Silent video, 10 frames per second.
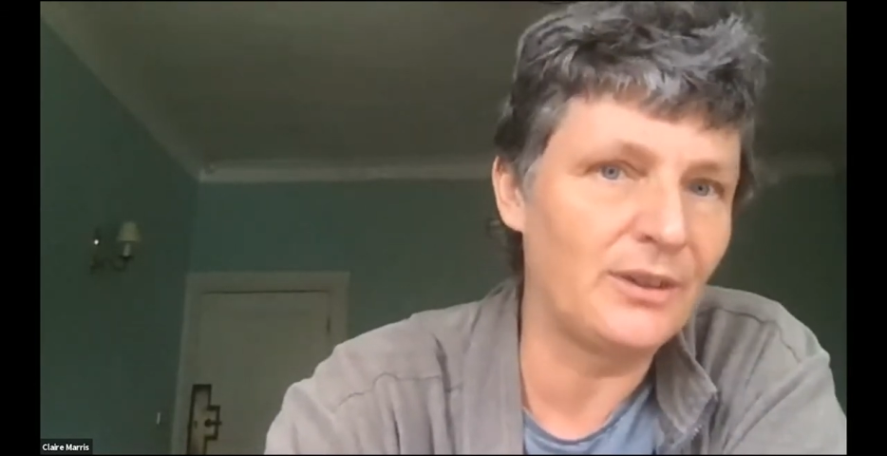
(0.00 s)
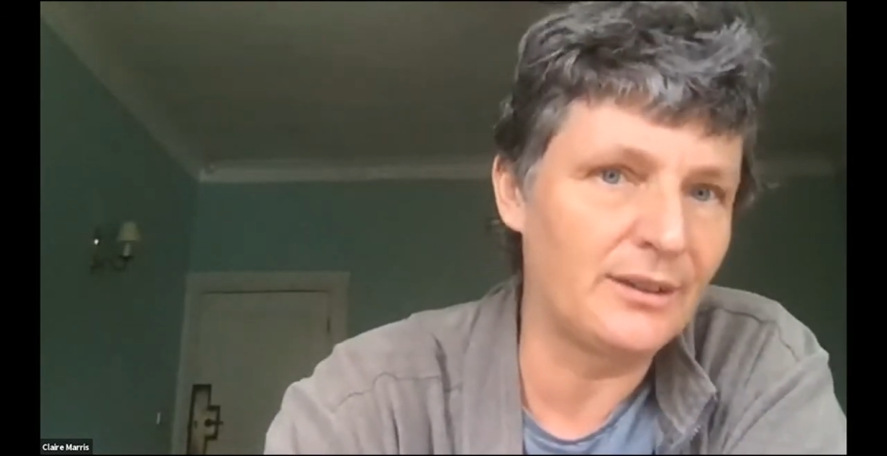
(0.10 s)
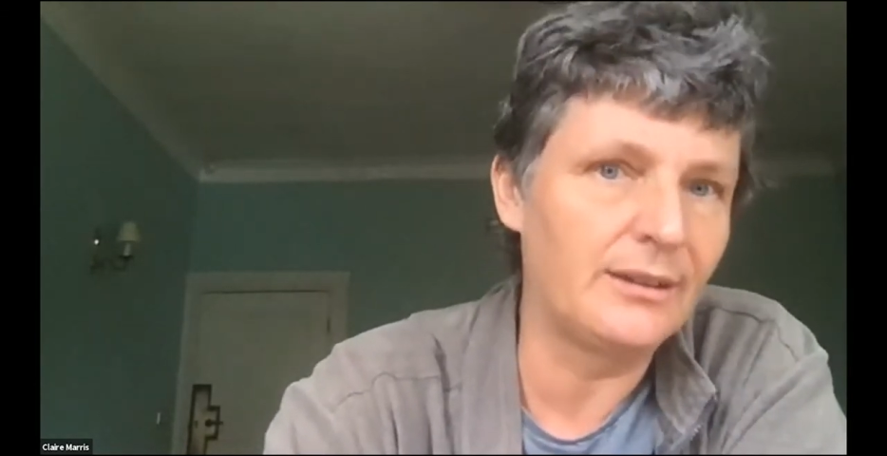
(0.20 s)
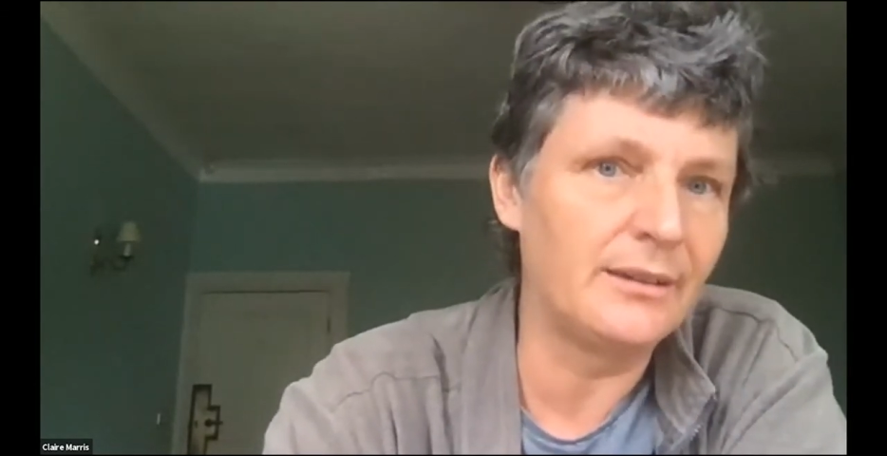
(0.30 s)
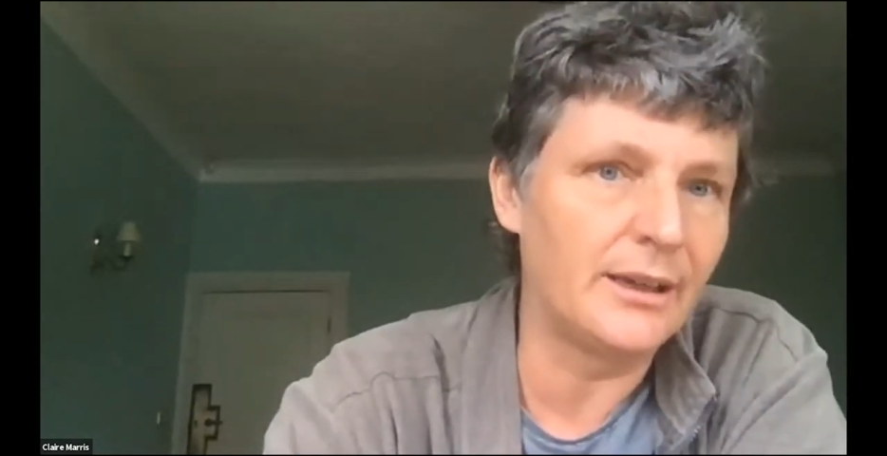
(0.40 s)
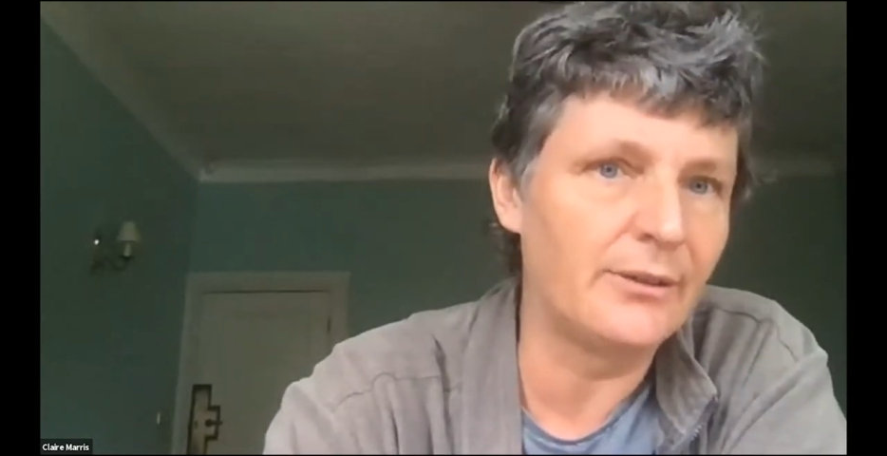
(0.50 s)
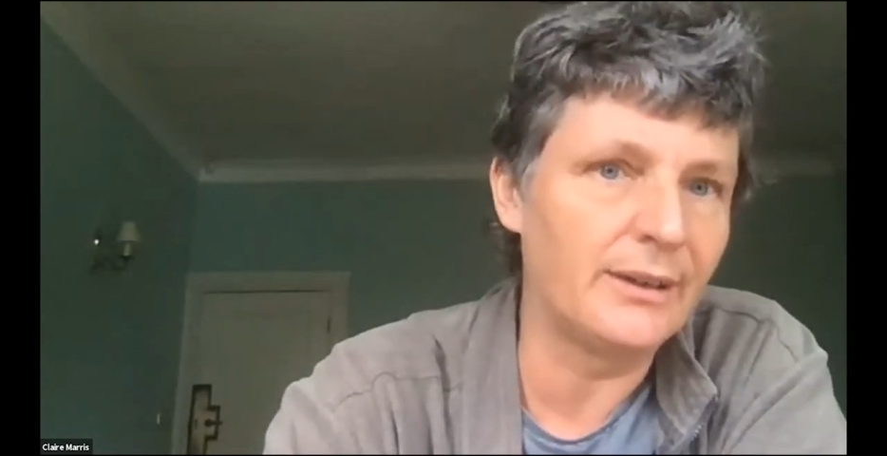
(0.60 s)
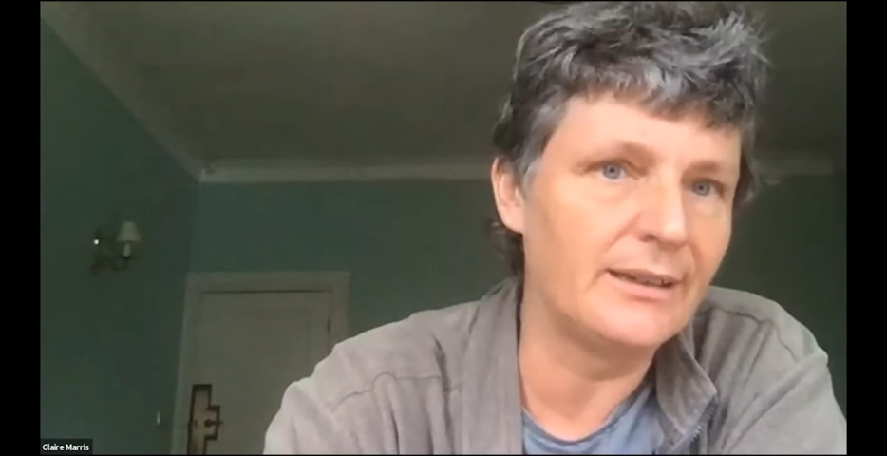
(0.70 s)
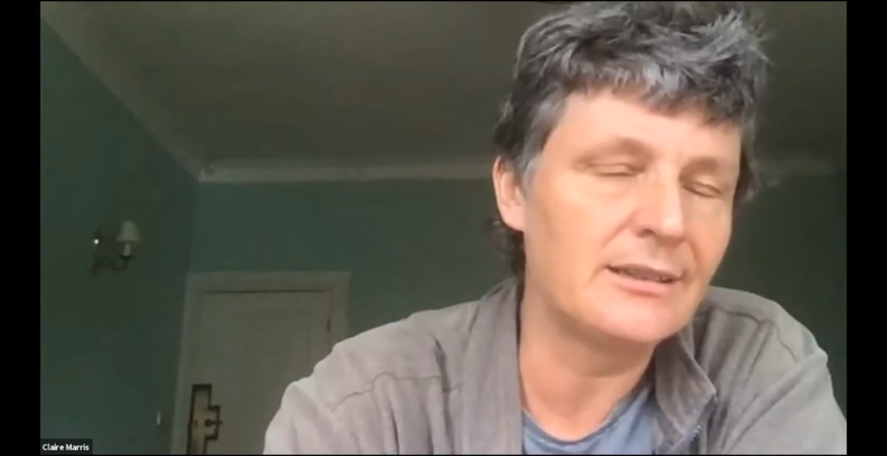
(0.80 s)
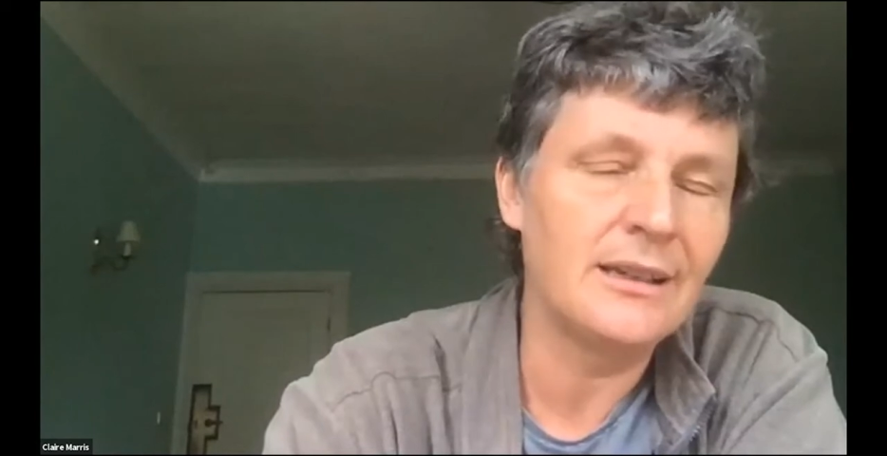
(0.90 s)
didn't know
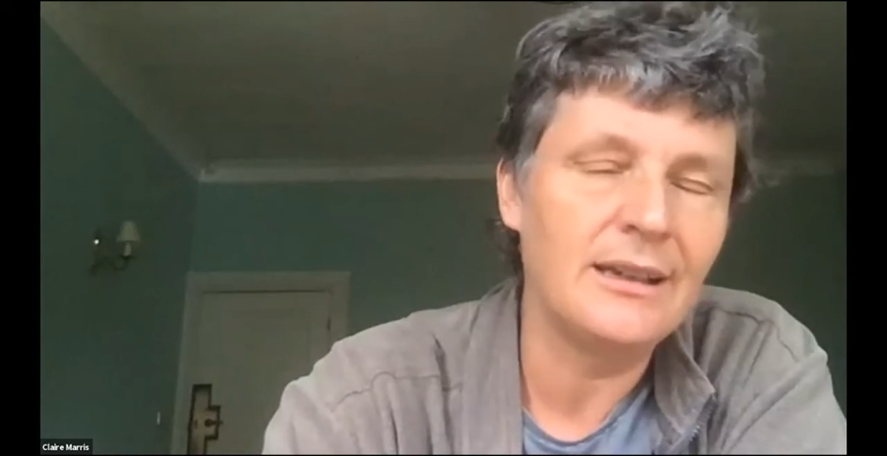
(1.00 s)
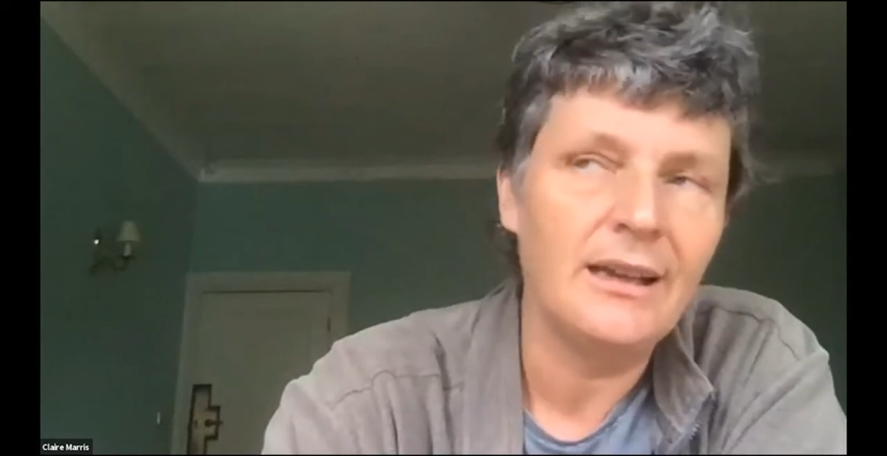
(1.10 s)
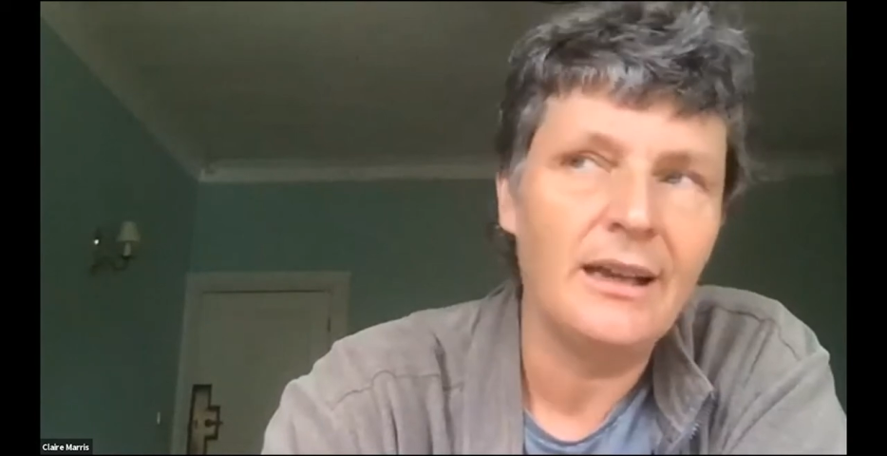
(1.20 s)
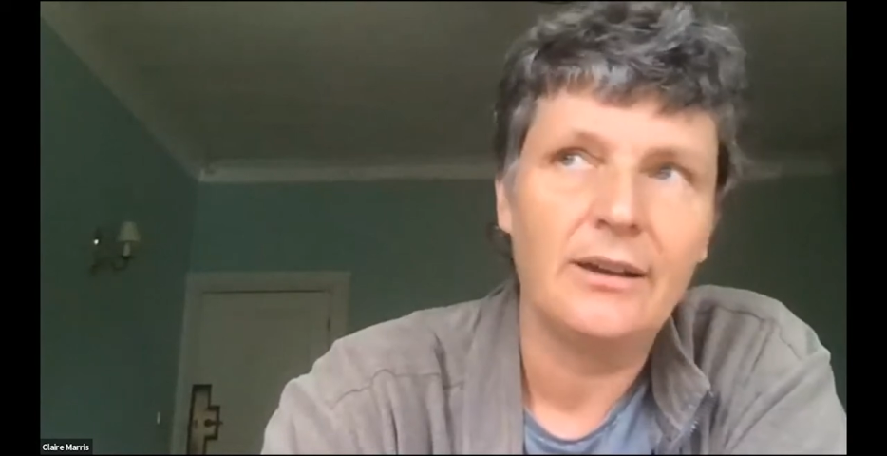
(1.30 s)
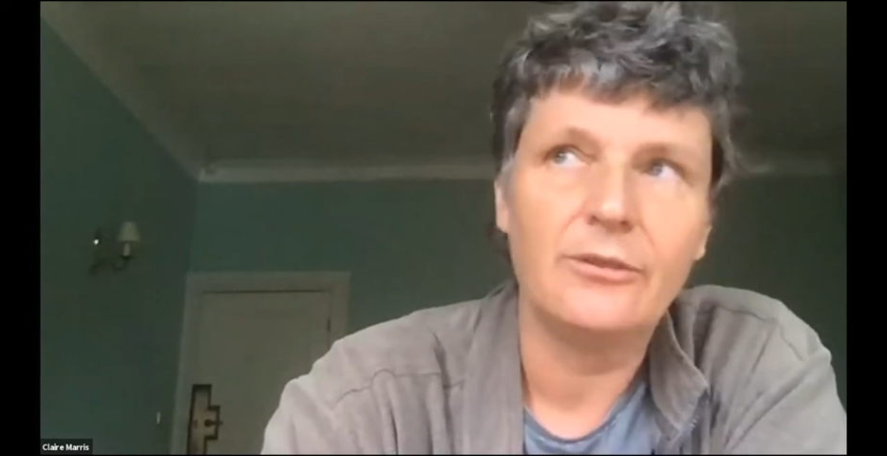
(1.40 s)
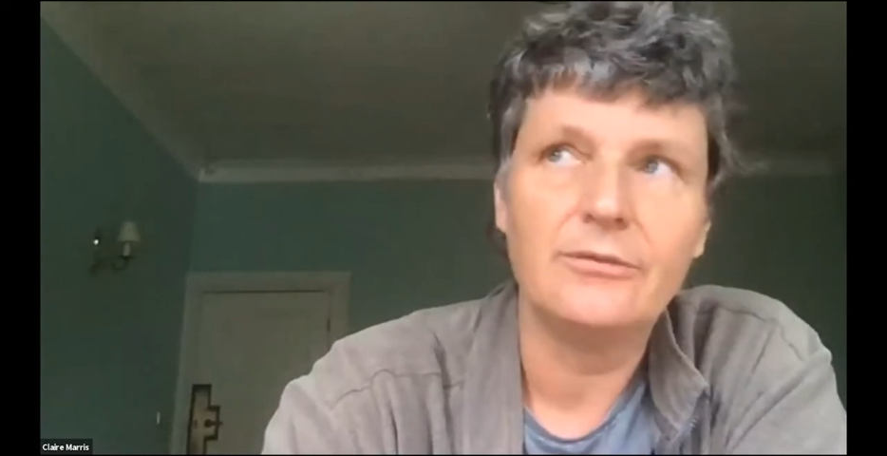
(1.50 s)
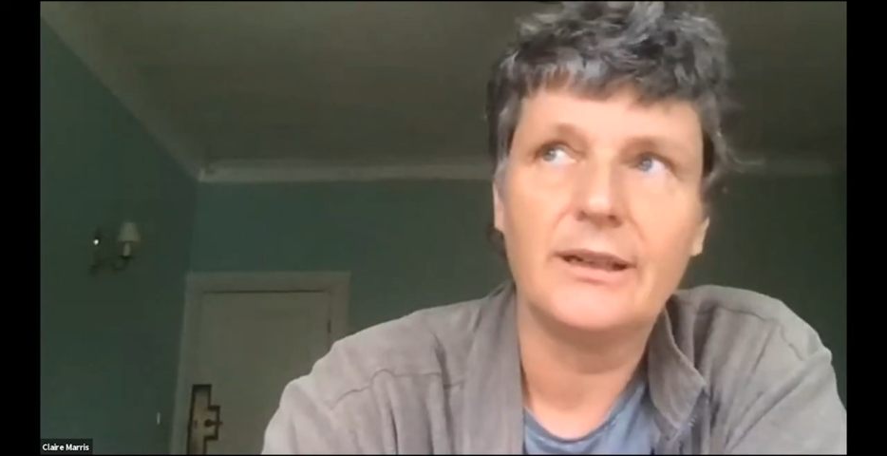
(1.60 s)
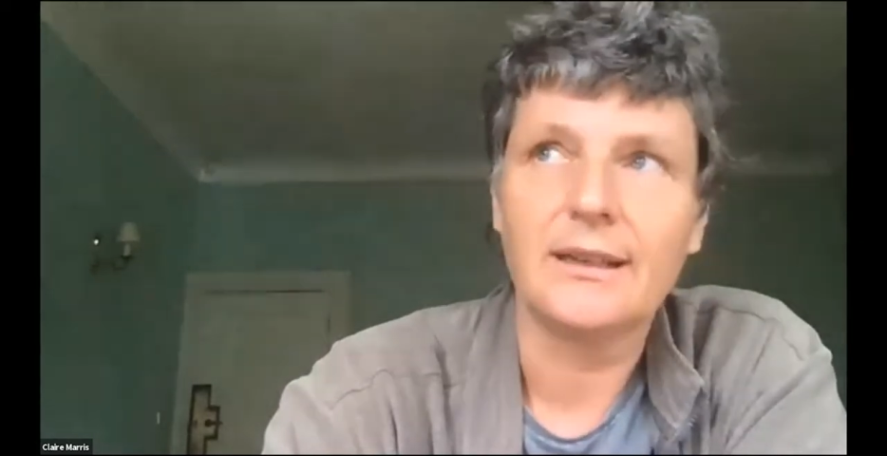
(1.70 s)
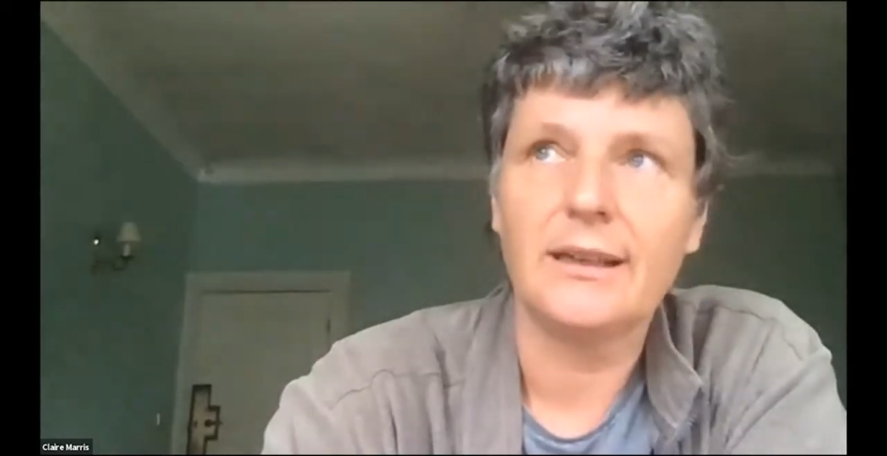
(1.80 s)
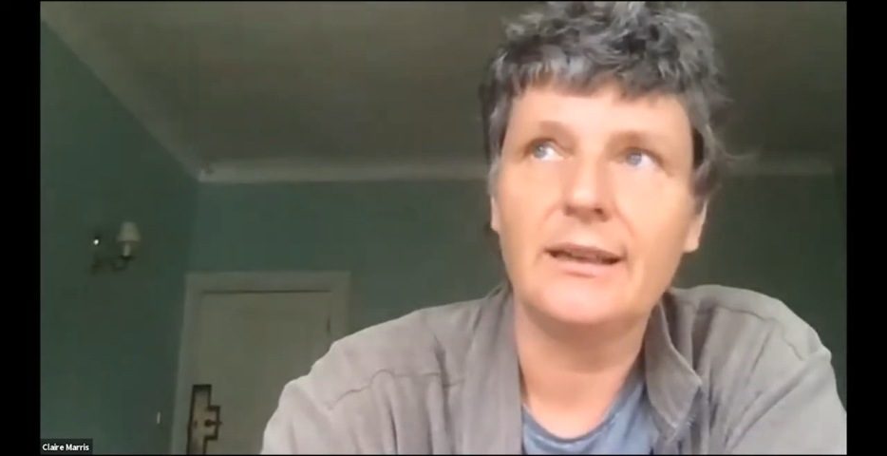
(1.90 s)
it
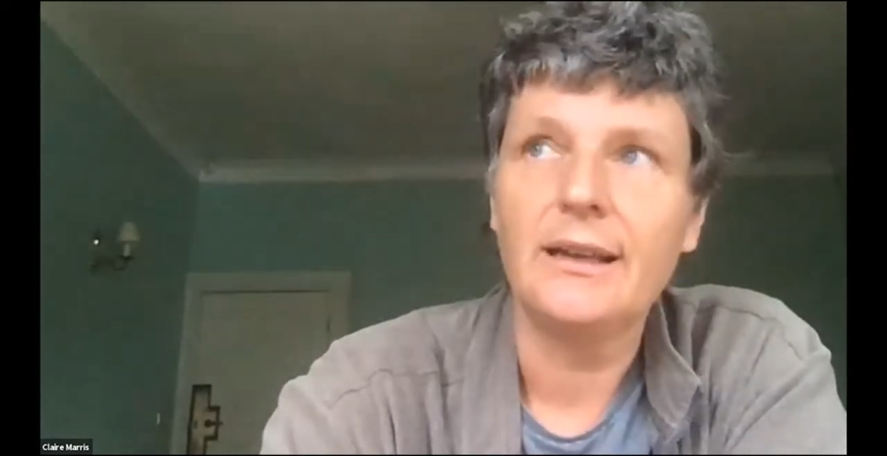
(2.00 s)
already.